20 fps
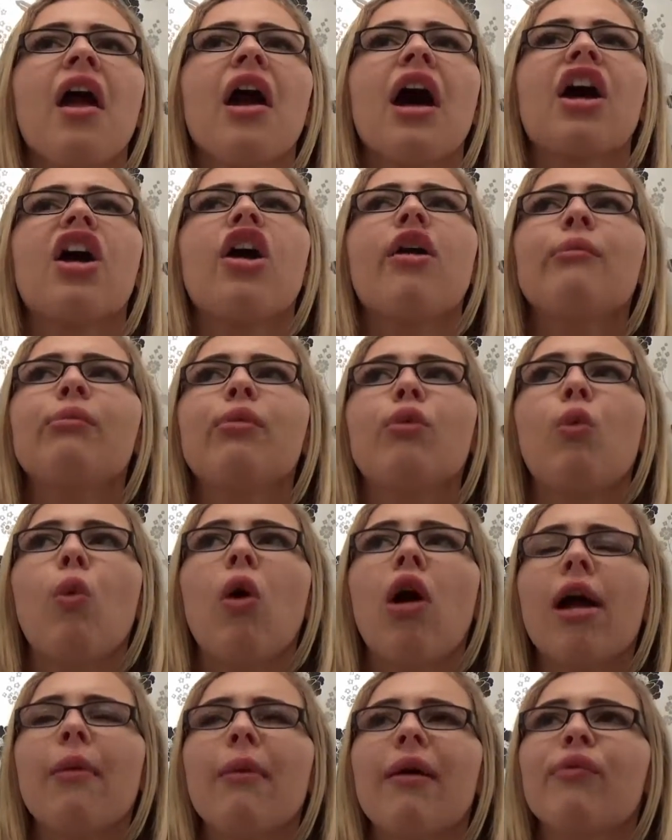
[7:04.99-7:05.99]
I can't remember
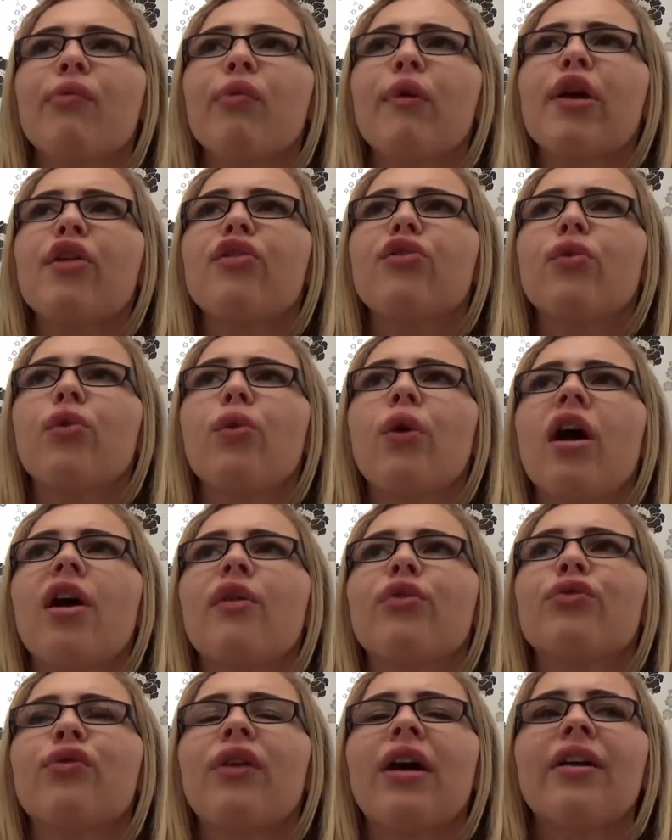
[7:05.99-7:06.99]
why, but I'm pretty sure her
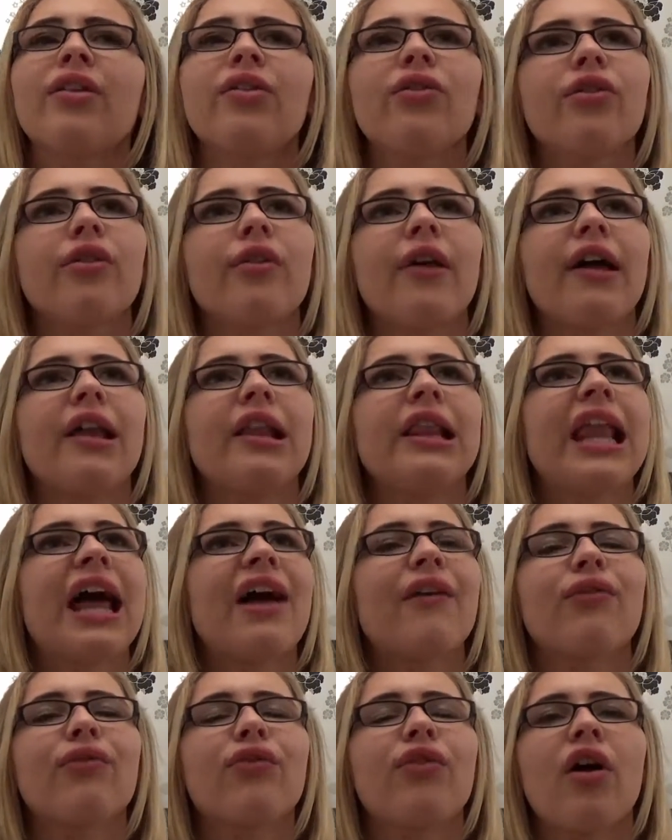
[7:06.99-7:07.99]
friend like
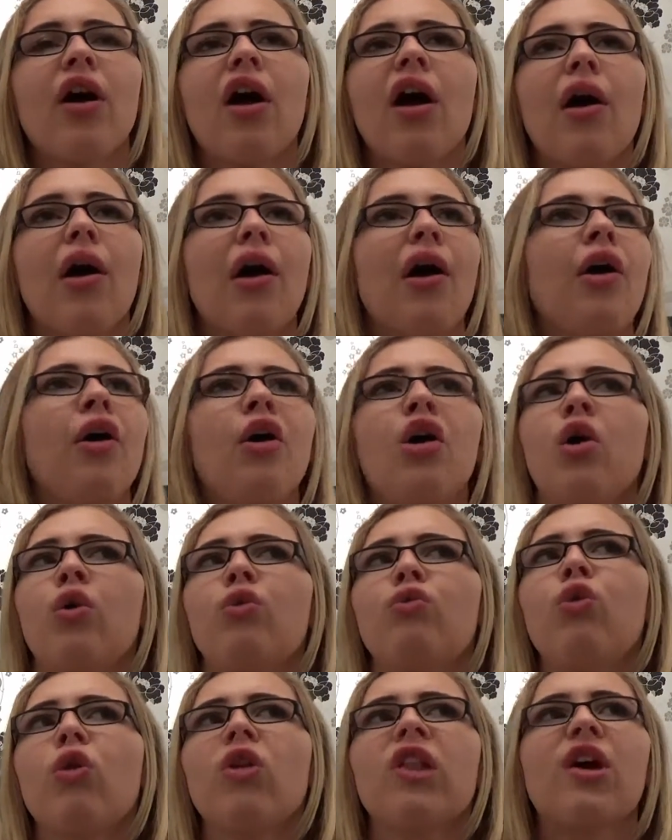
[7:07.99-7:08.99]
left her
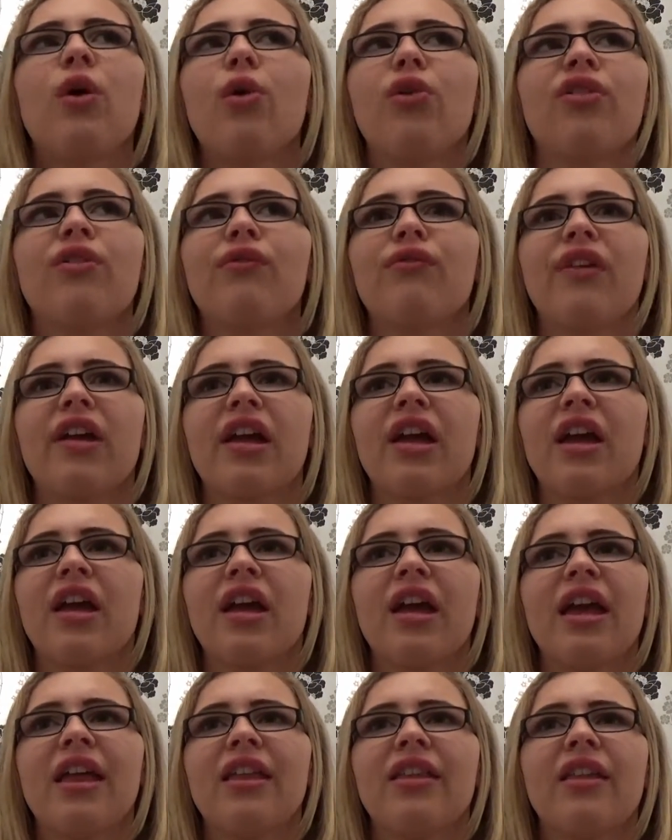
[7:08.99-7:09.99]
wallet or something
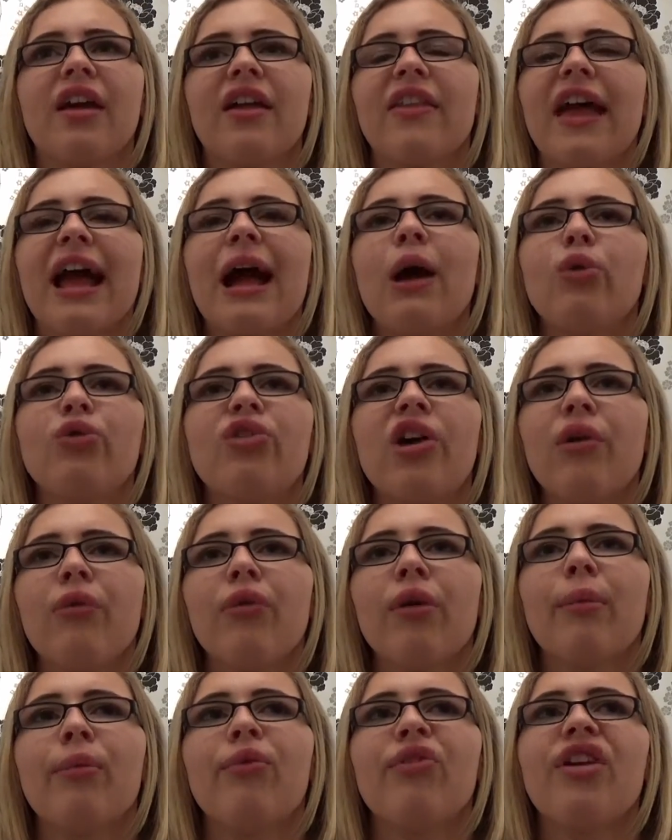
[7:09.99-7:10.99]
in like the hotel
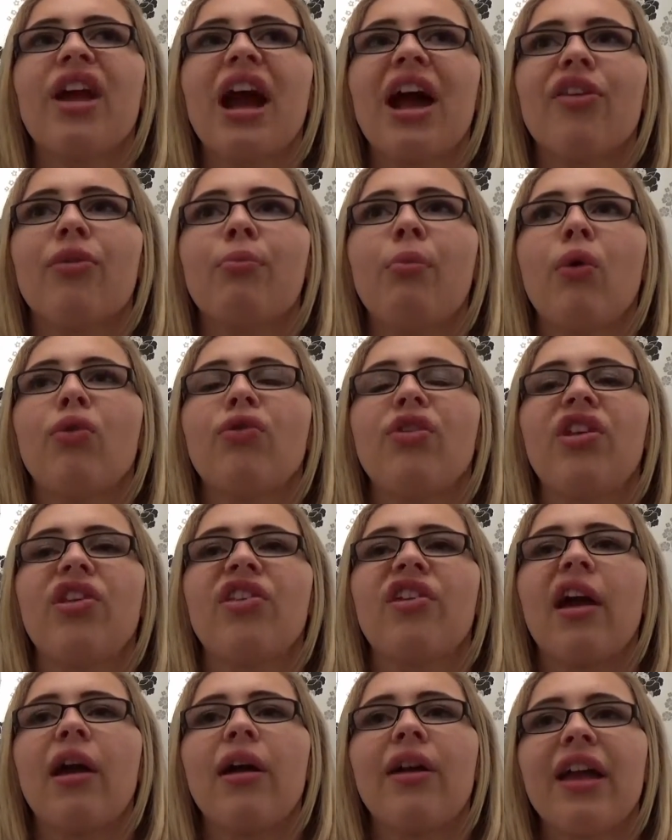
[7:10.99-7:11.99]
room, and she asked Bonte
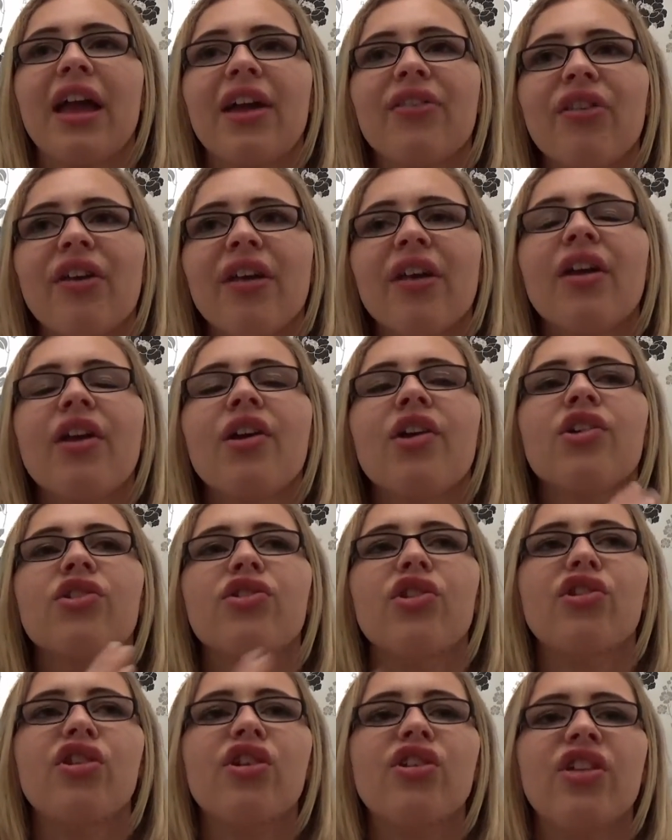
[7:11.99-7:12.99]
to go and get it,
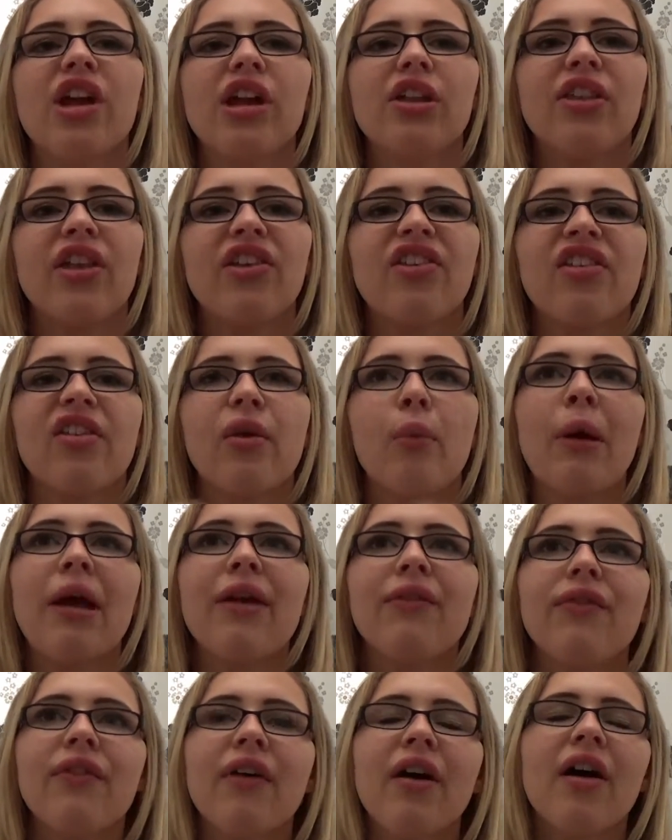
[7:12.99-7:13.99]
so she did, and they said they
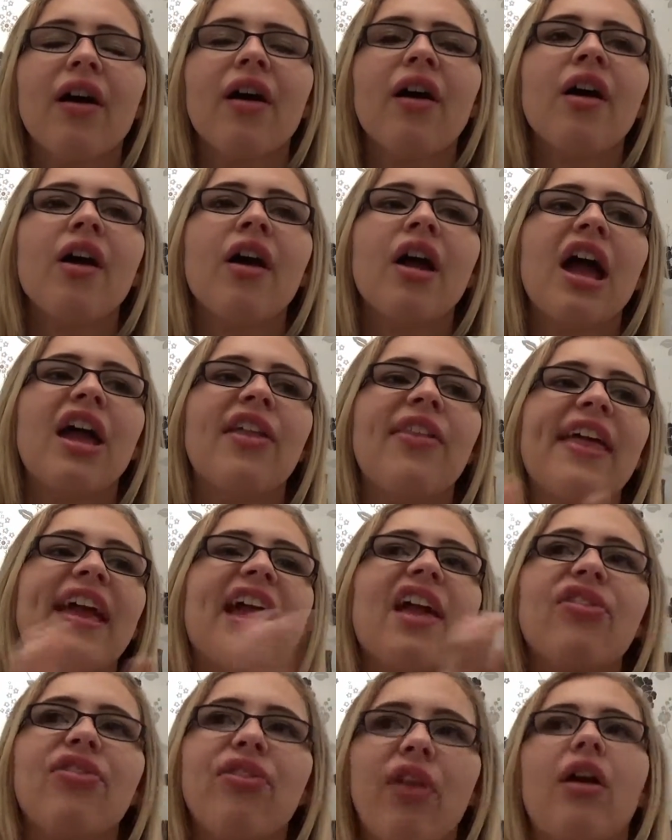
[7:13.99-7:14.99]
wait for her, and they
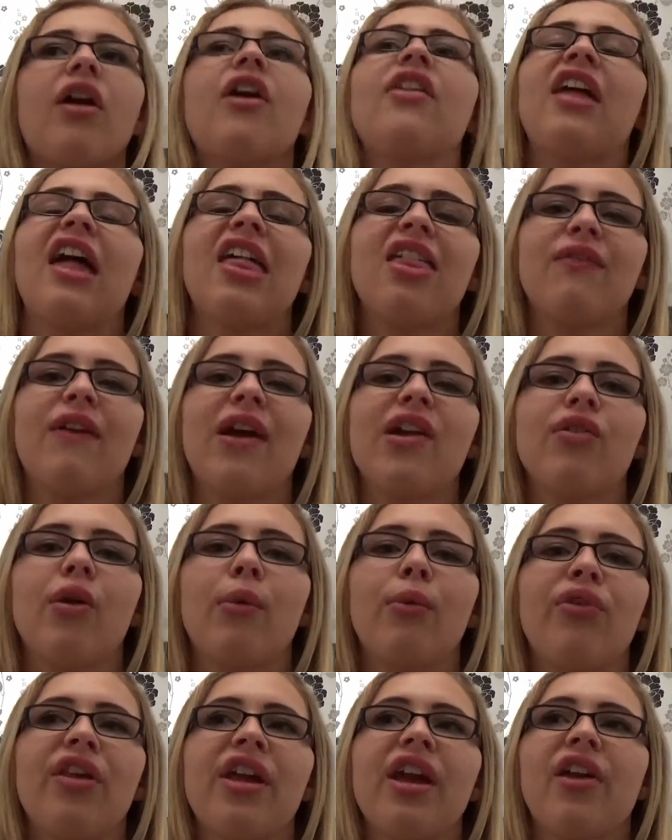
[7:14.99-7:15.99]
get stuck in the elevator
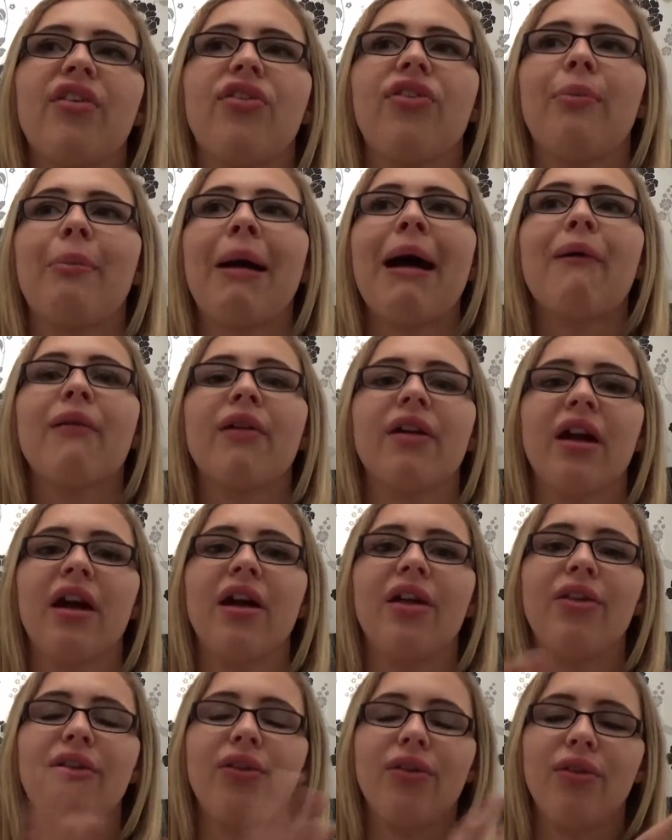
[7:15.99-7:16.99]
obviously because the power cut